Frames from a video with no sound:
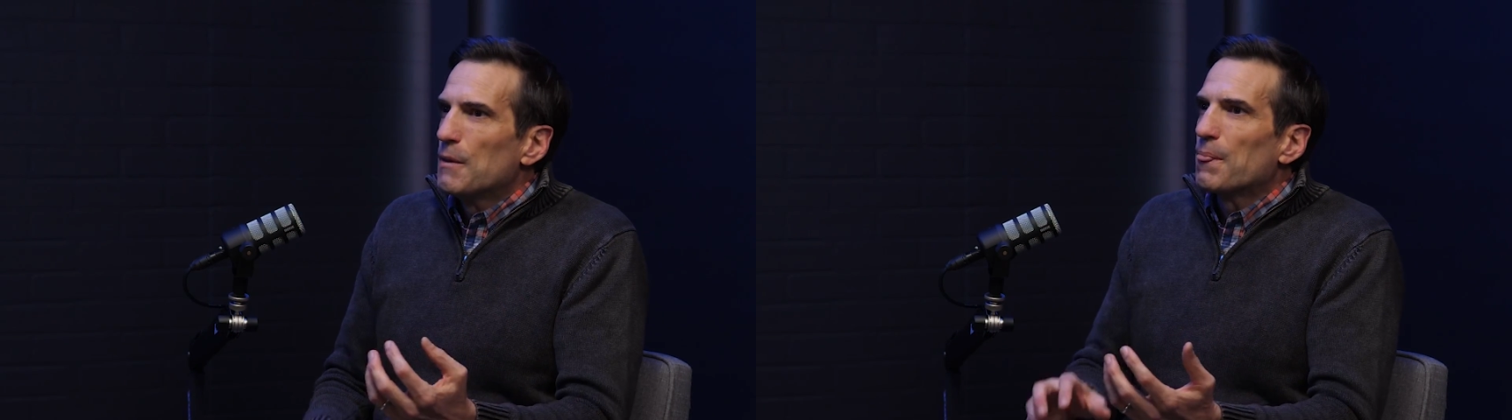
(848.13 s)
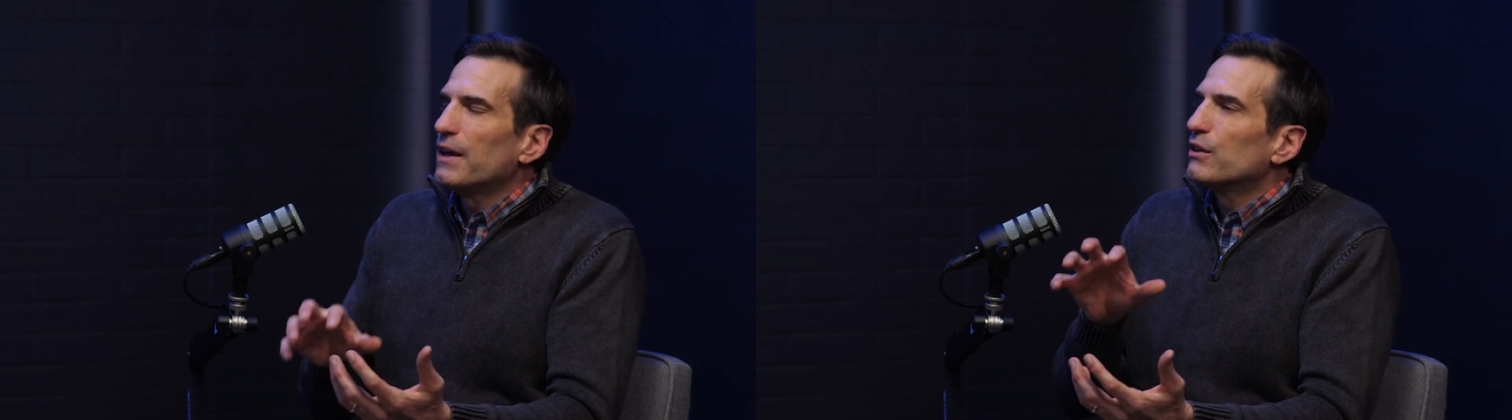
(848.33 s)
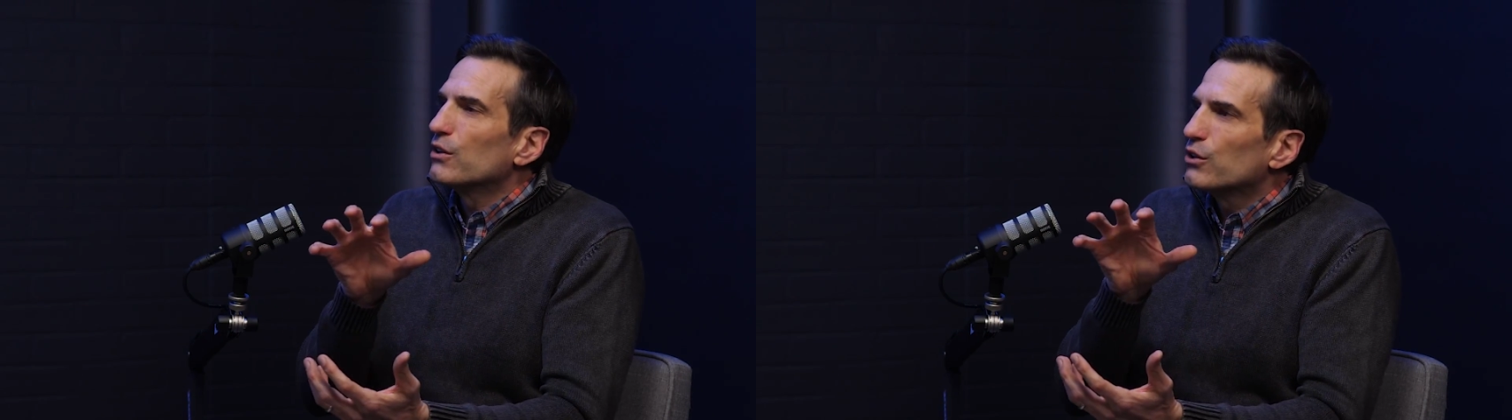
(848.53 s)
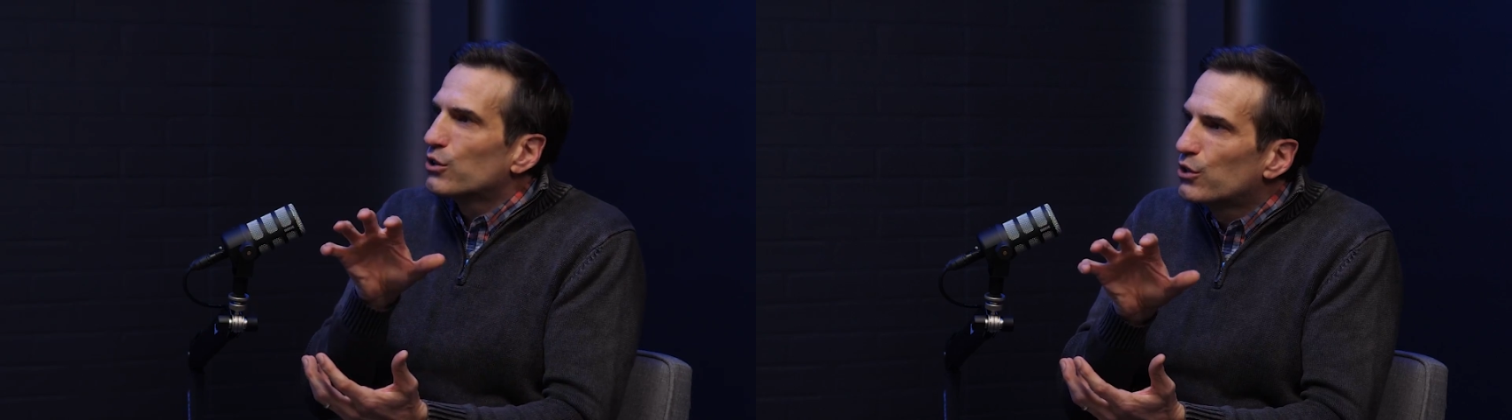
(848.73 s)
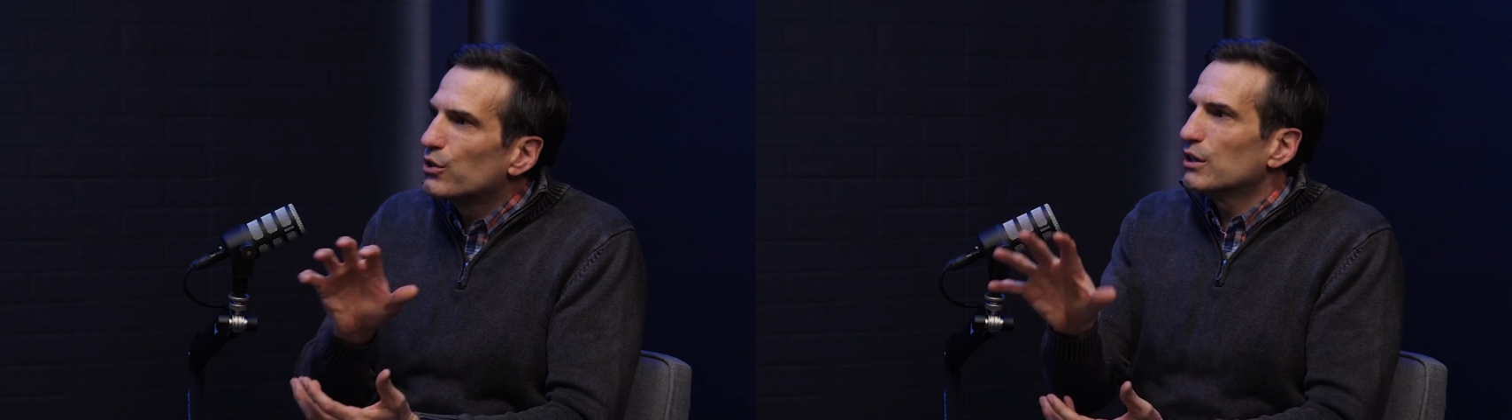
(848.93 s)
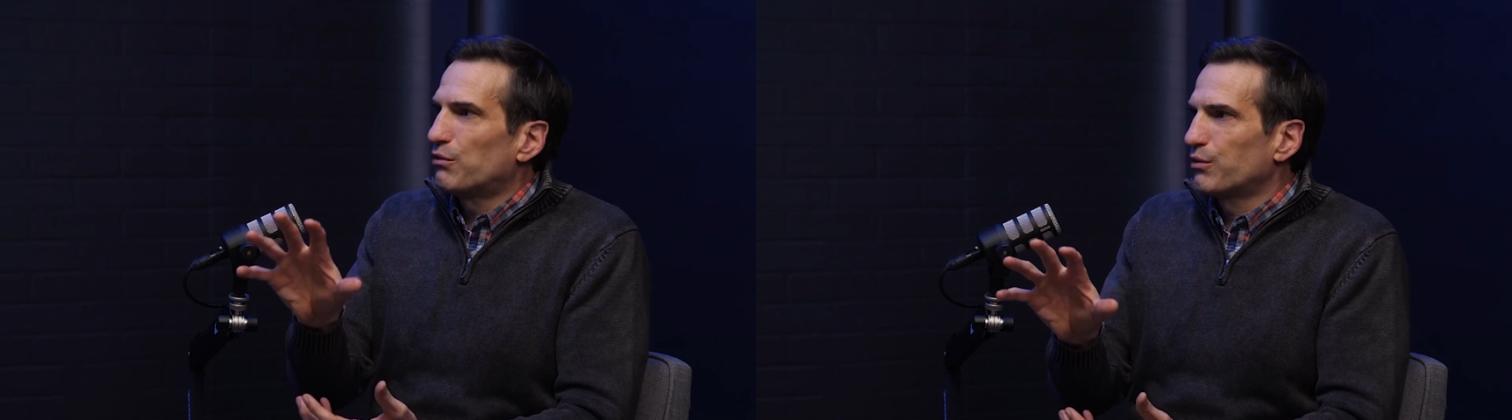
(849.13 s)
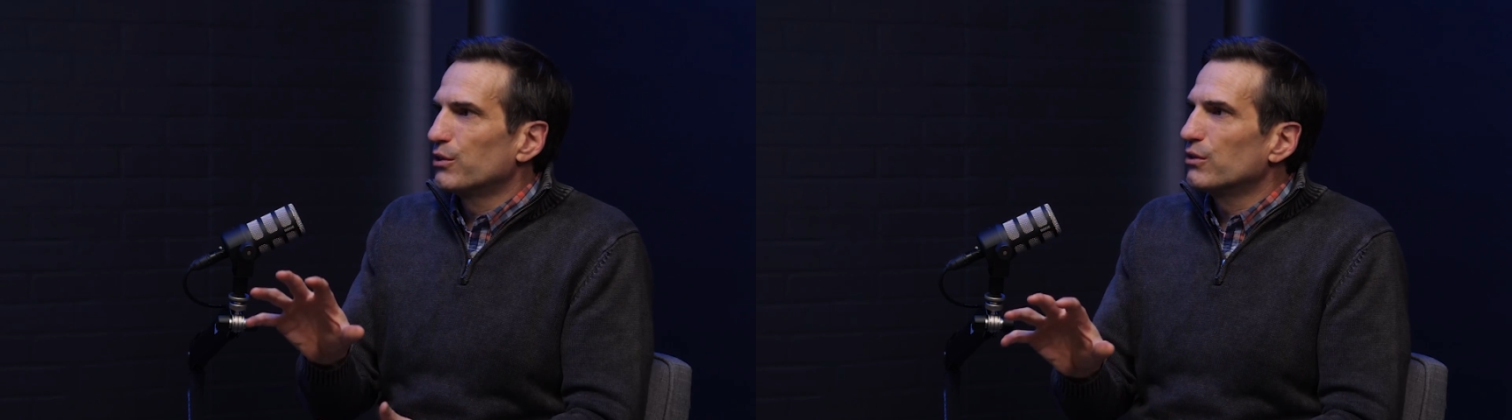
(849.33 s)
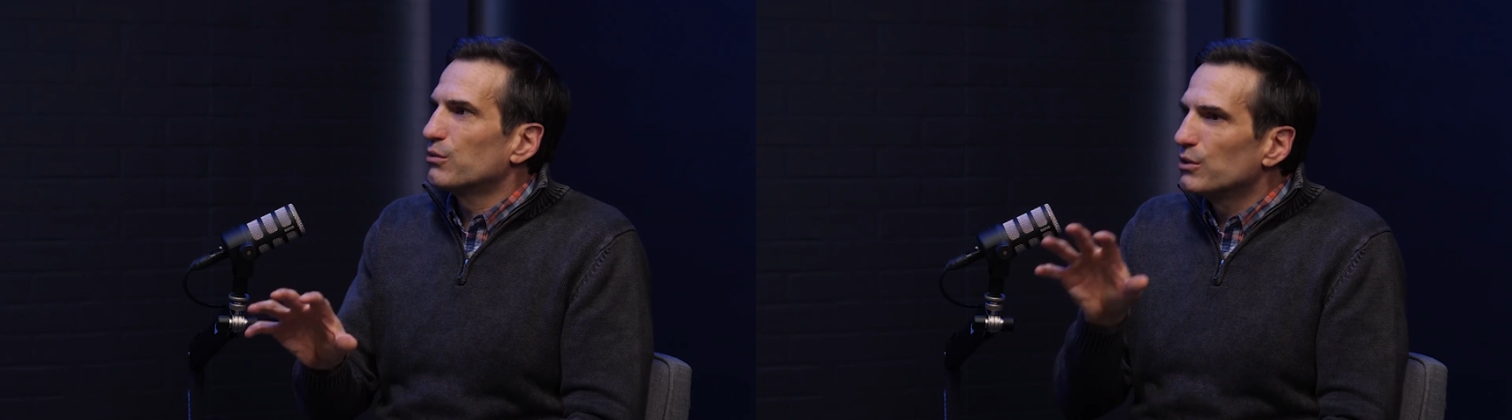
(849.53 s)
then good
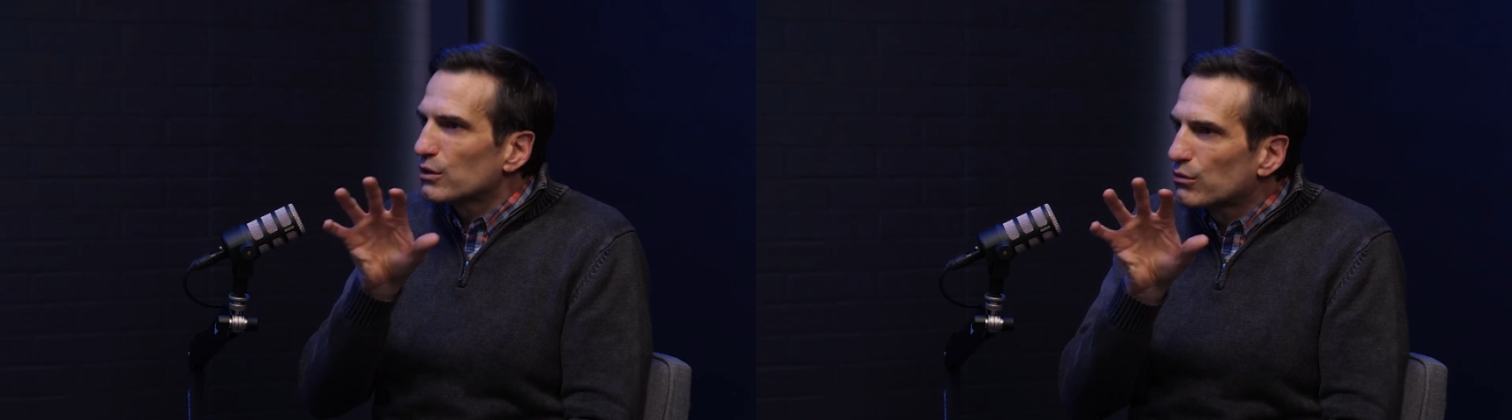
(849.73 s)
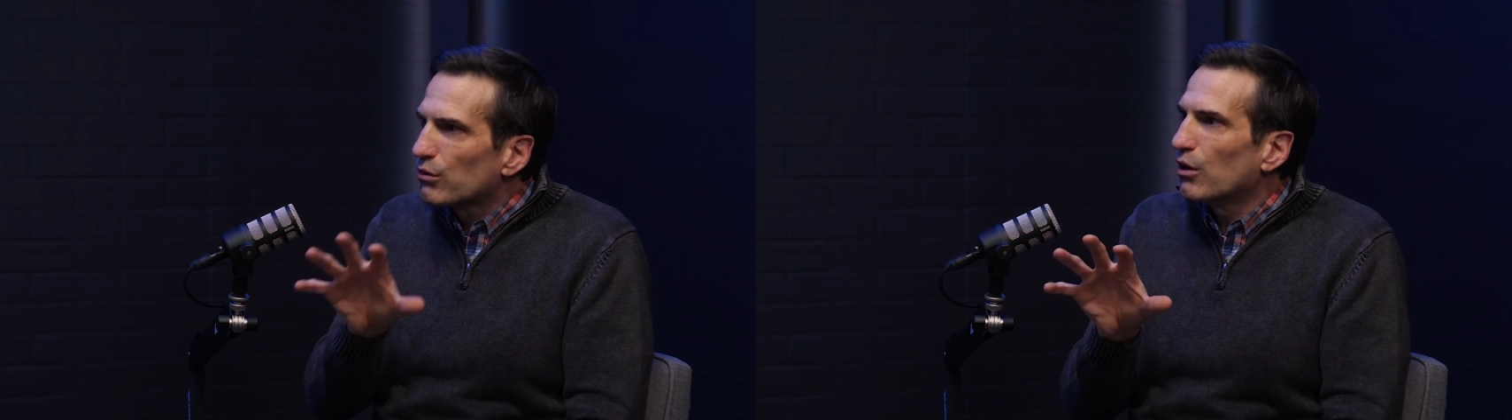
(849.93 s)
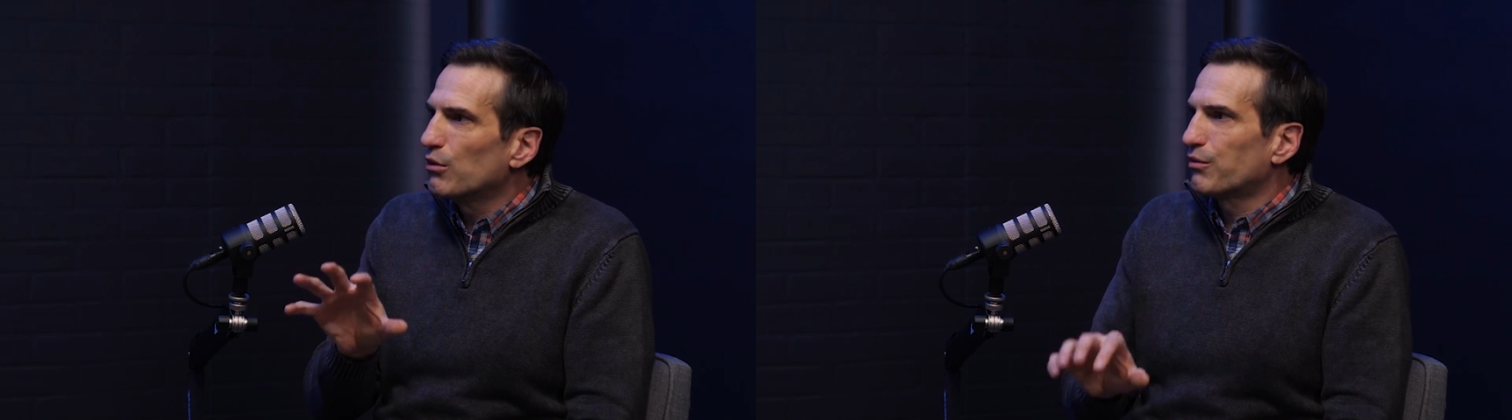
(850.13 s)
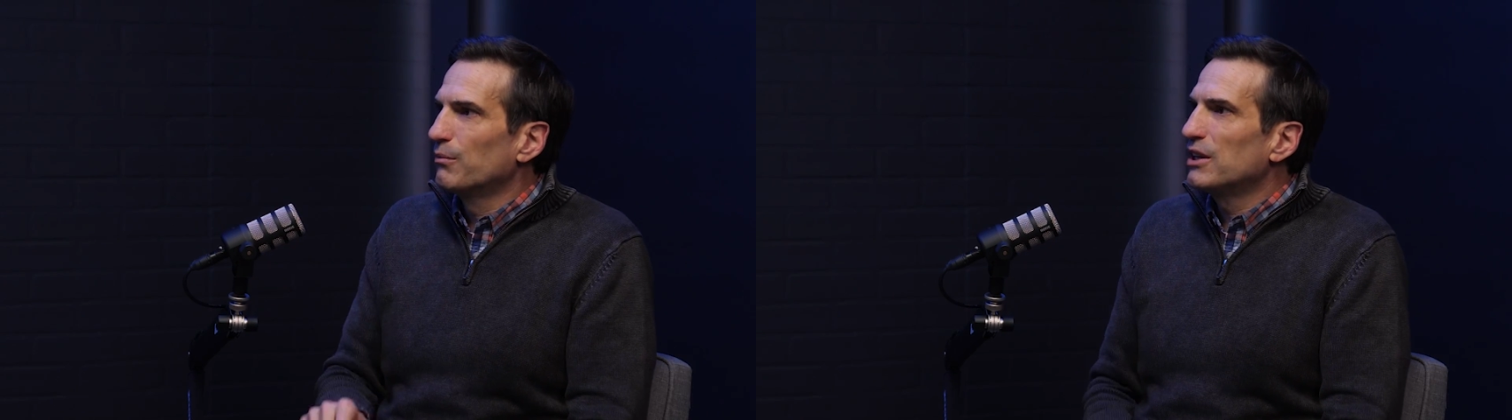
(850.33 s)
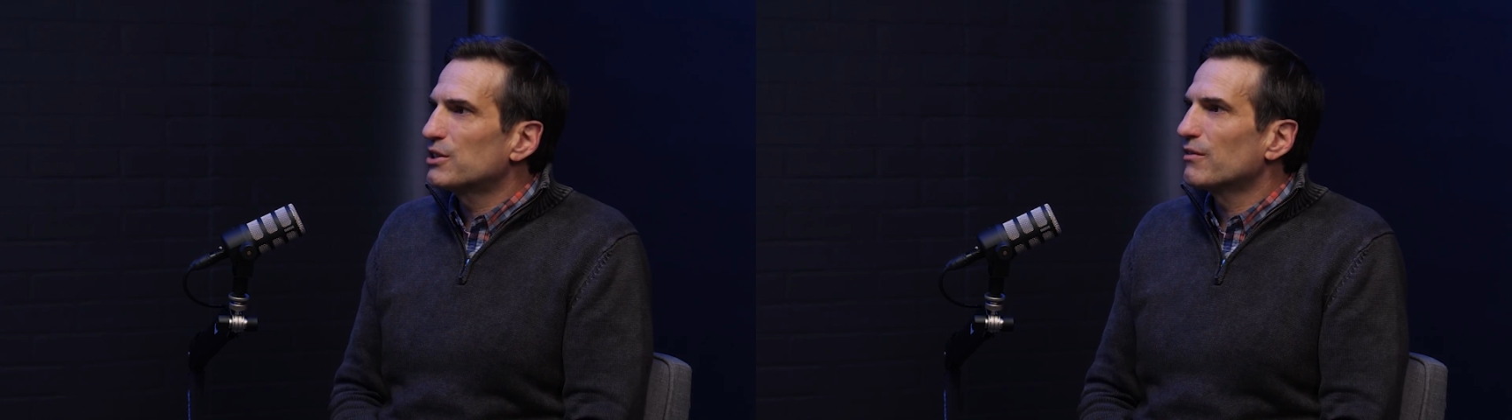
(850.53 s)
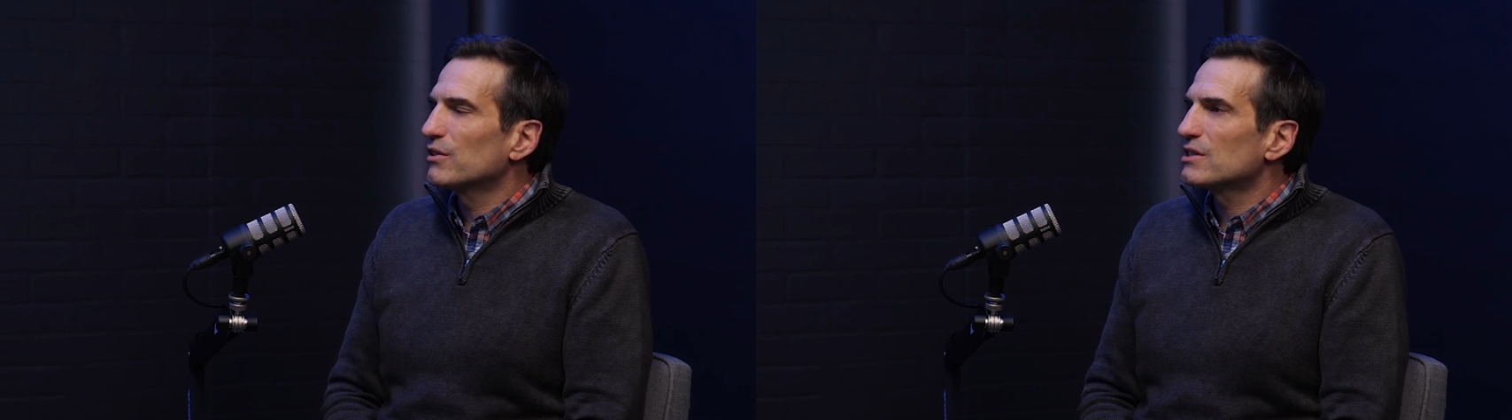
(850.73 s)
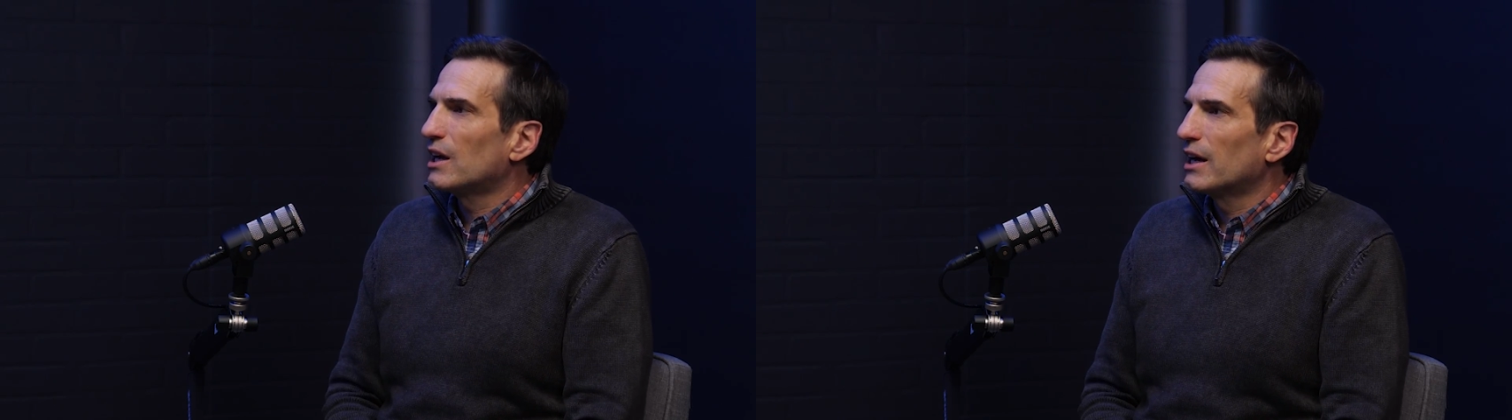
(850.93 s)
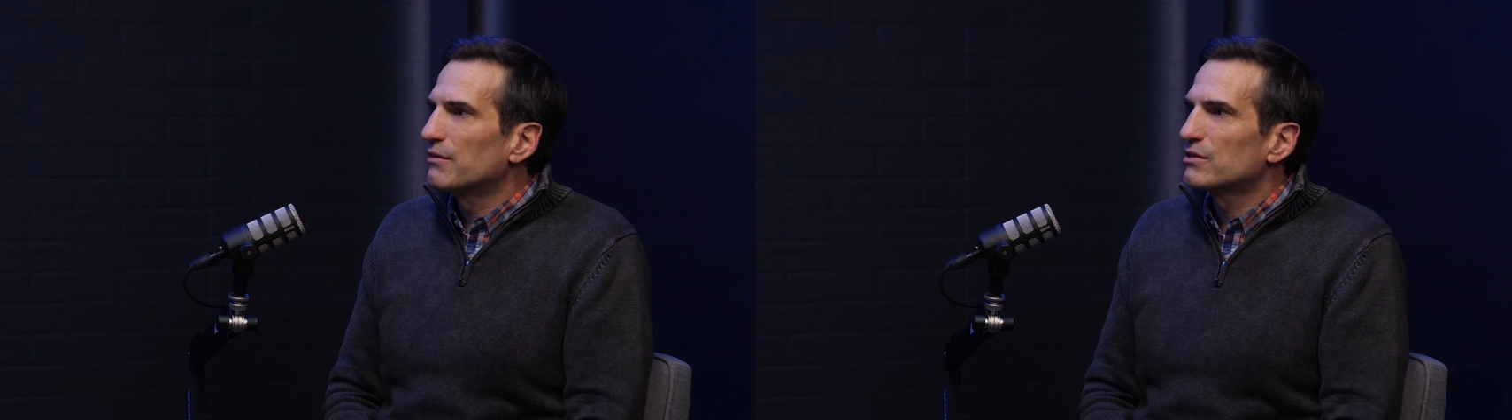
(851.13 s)
fruit will grow from each of those
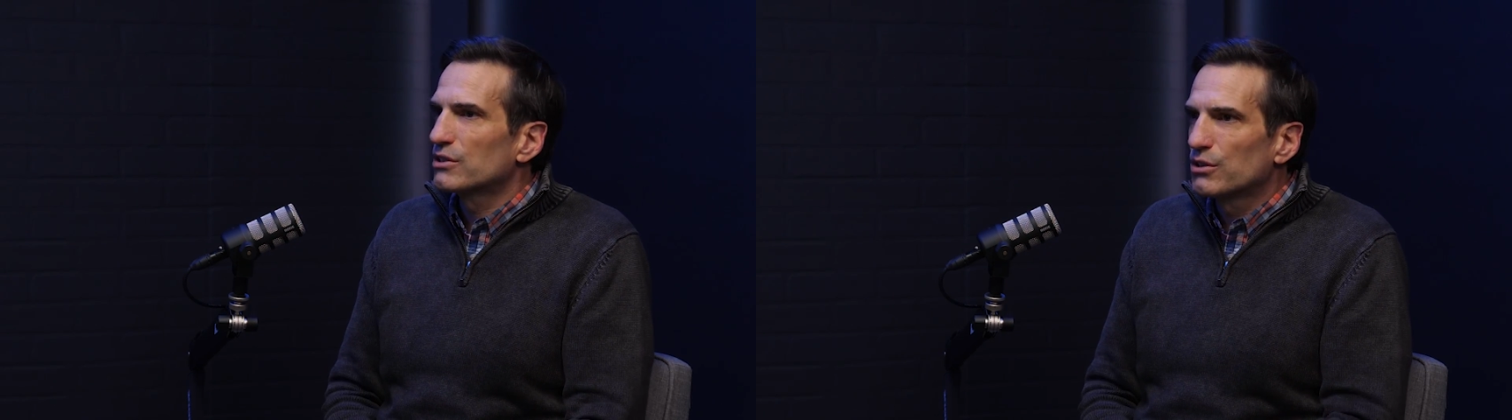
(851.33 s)
lives,